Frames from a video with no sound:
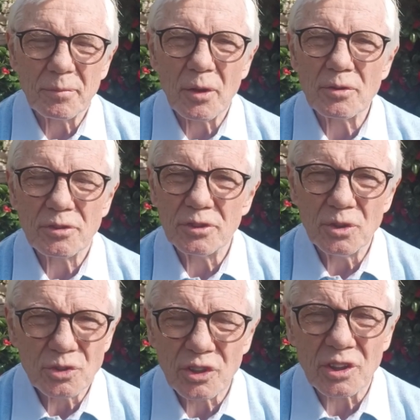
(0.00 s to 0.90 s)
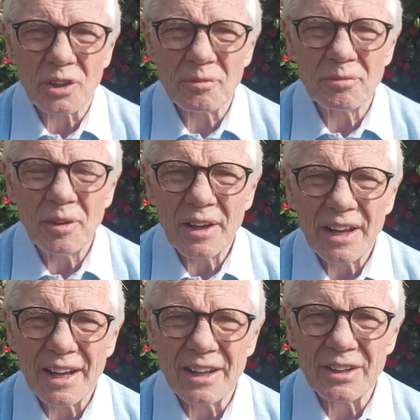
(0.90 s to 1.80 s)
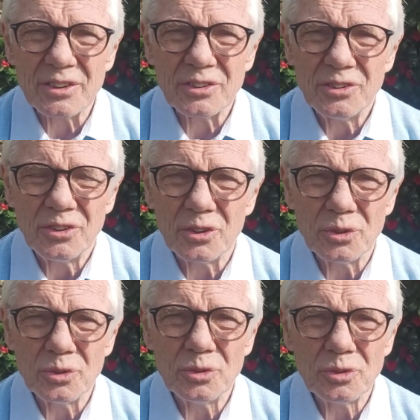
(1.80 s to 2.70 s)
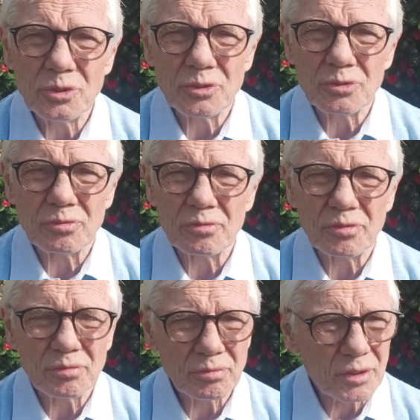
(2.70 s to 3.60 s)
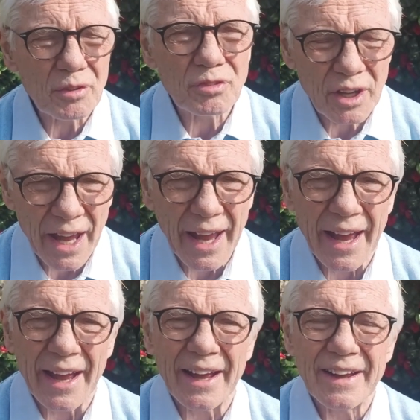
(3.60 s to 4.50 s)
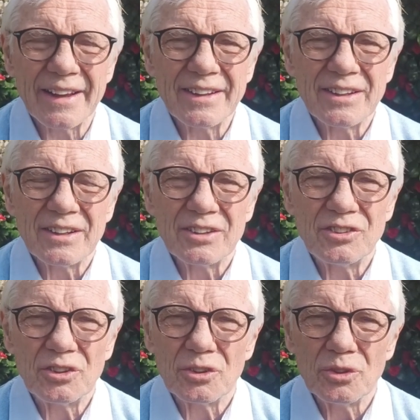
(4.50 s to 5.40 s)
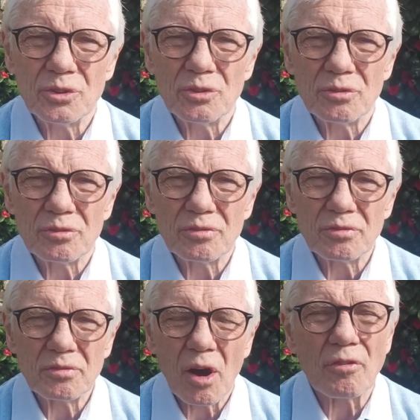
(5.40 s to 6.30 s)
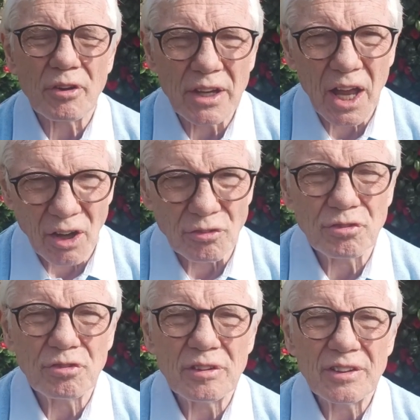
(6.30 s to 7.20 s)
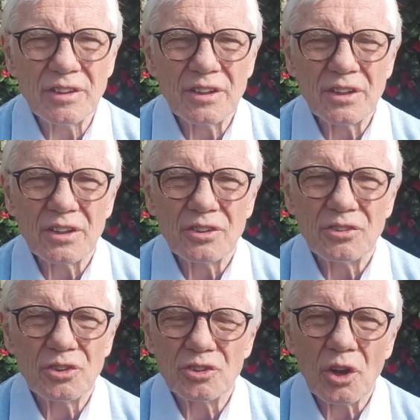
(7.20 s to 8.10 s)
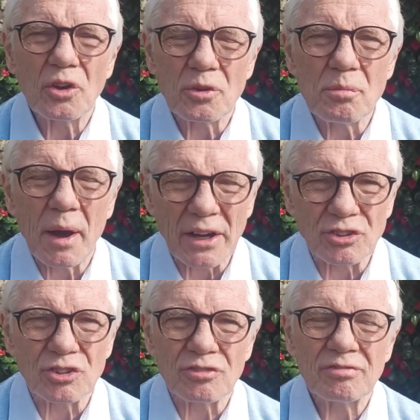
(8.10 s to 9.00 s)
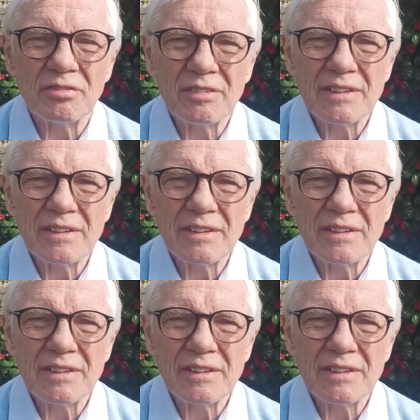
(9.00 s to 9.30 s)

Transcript: both using them to give care, to offer love, to show compassion.